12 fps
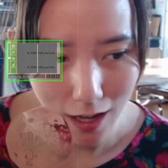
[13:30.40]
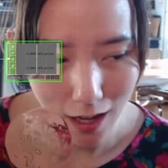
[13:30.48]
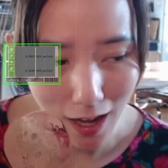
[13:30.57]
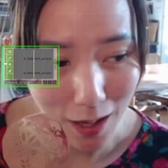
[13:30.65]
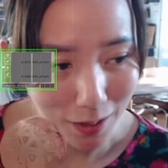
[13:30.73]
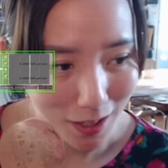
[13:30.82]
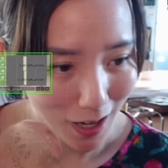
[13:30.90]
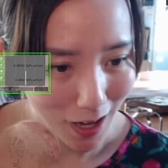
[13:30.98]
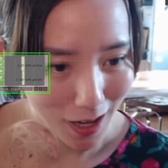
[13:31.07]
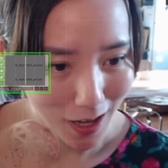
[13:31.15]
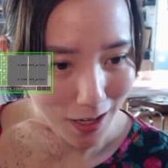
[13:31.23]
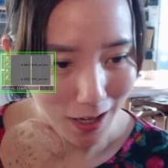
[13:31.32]
I'm going to
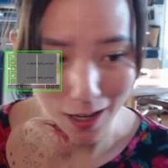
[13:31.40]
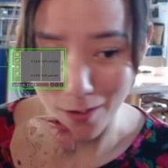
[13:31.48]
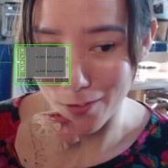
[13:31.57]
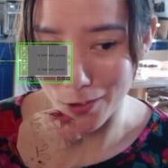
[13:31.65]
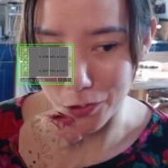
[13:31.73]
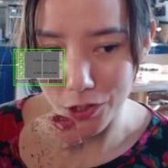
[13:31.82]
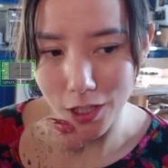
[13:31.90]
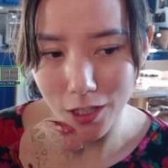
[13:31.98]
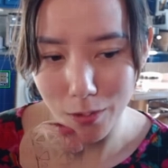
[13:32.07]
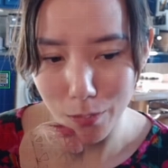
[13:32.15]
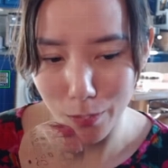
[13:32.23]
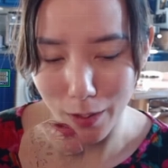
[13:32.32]
add a filter,
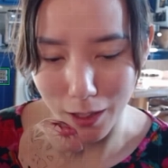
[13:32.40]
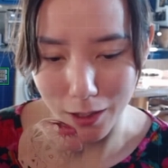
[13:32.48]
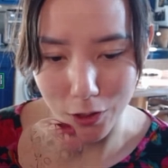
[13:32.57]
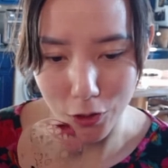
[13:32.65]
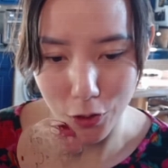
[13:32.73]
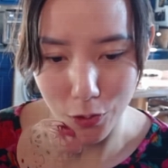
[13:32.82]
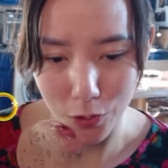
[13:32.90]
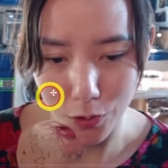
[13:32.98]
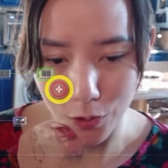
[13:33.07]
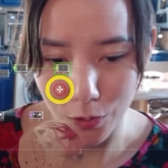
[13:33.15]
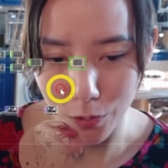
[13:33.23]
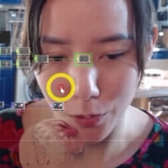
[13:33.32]
but I'm going to show
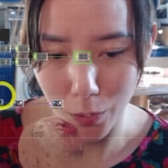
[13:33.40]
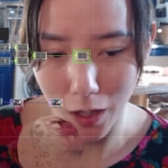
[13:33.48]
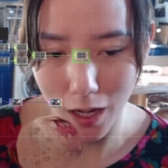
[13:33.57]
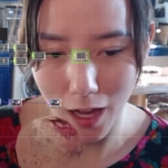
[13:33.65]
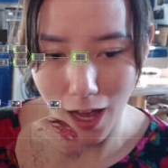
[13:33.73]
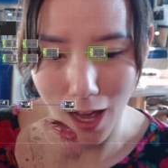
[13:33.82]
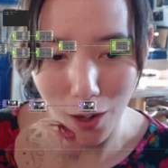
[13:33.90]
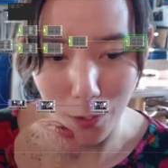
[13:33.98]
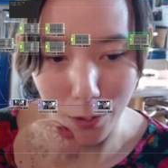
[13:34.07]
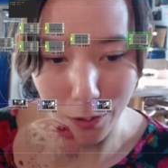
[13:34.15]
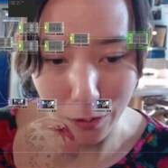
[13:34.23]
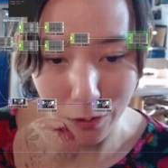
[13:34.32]
you how
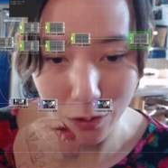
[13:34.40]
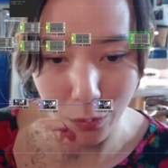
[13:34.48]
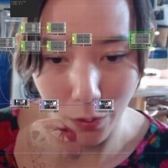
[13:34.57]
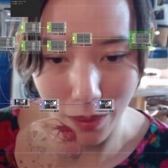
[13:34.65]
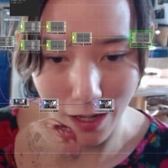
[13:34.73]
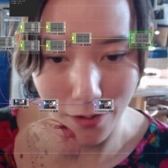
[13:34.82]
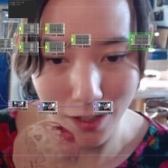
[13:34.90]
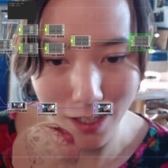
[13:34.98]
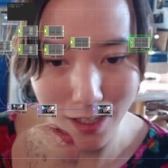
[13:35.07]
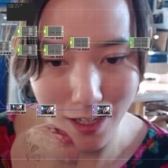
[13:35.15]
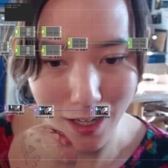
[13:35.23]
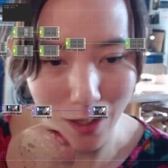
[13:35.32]
it'll look without
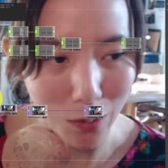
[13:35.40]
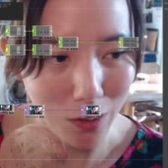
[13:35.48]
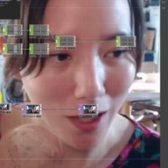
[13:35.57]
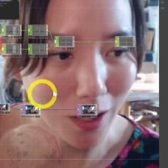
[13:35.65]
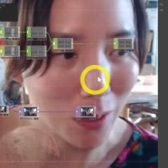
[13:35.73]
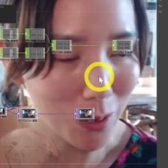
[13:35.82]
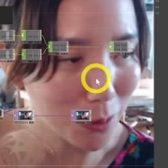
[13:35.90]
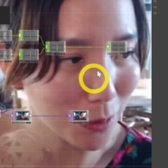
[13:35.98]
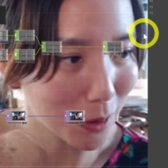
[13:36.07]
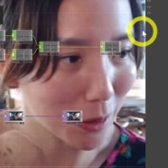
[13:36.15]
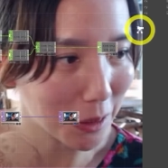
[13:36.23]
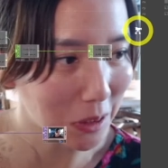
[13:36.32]
it, and then you'll
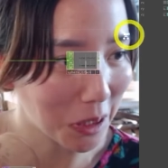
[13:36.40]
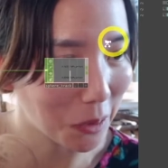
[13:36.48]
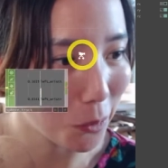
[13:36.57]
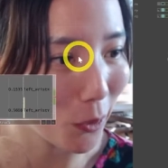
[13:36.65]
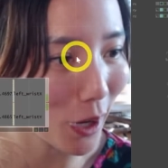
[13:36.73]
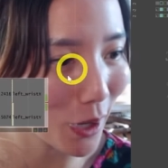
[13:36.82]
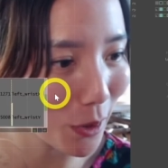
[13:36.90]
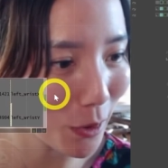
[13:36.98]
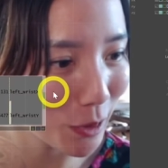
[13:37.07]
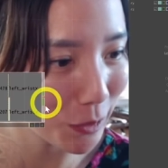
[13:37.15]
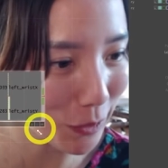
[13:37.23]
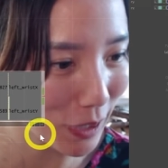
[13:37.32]
understand why
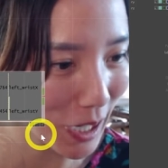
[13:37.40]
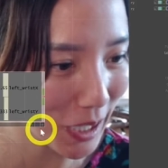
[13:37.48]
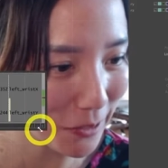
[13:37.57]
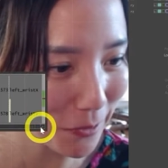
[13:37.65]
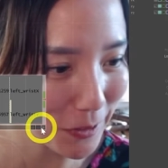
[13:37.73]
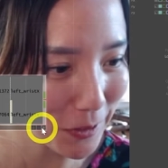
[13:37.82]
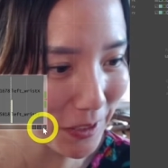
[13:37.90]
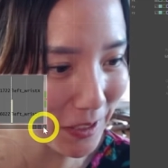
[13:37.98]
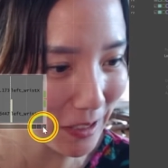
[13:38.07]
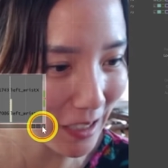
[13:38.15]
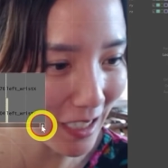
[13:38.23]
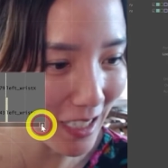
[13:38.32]
we'll add a
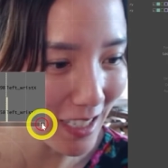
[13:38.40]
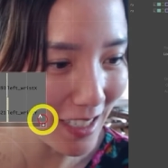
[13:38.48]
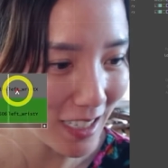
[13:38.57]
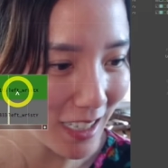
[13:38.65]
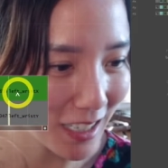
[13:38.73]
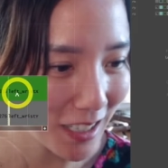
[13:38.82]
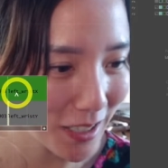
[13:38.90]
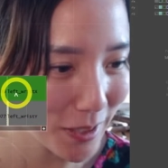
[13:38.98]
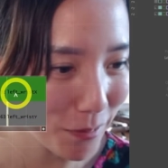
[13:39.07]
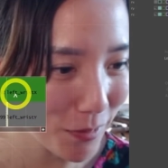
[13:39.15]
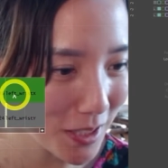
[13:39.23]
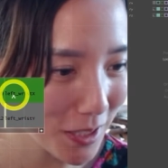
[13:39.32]
filter.
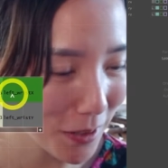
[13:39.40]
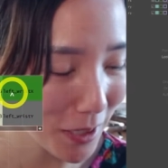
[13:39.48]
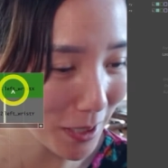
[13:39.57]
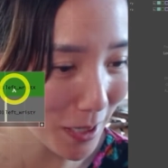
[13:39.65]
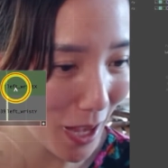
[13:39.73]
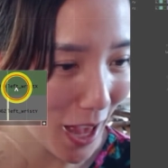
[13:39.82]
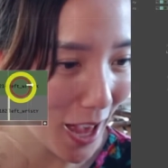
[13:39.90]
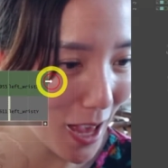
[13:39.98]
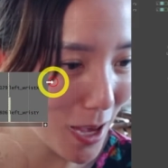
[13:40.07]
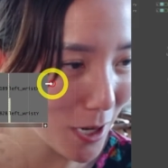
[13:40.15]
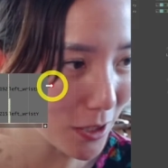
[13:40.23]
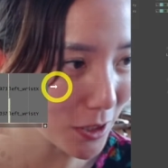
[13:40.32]
Um, so I'm going to
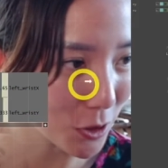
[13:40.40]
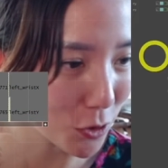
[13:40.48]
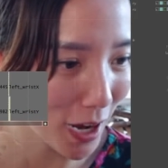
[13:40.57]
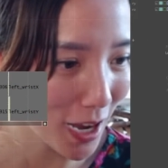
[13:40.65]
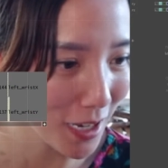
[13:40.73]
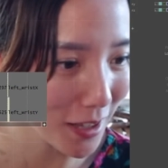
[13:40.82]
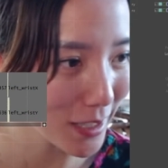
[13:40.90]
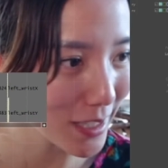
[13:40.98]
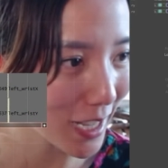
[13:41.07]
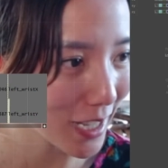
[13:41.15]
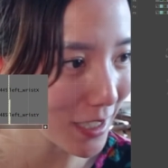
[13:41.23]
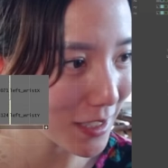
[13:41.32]
just drag
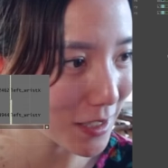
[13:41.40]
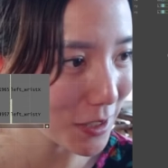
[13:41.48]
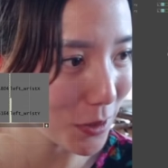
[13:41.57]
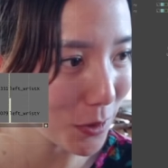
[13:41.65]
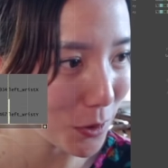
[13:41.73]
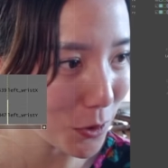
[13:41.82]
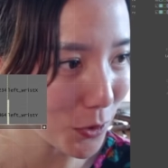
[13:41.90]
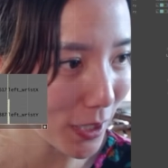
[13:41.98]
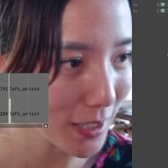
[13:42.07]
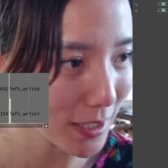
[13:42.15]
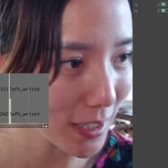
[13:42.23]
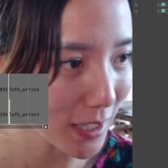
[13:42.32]
this X to
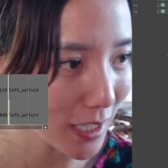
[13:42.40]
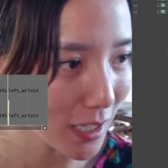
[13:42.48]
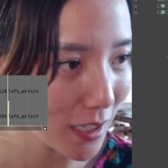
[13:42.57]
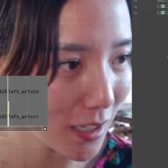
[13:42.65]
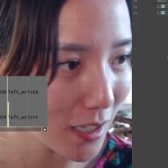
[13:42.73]
translate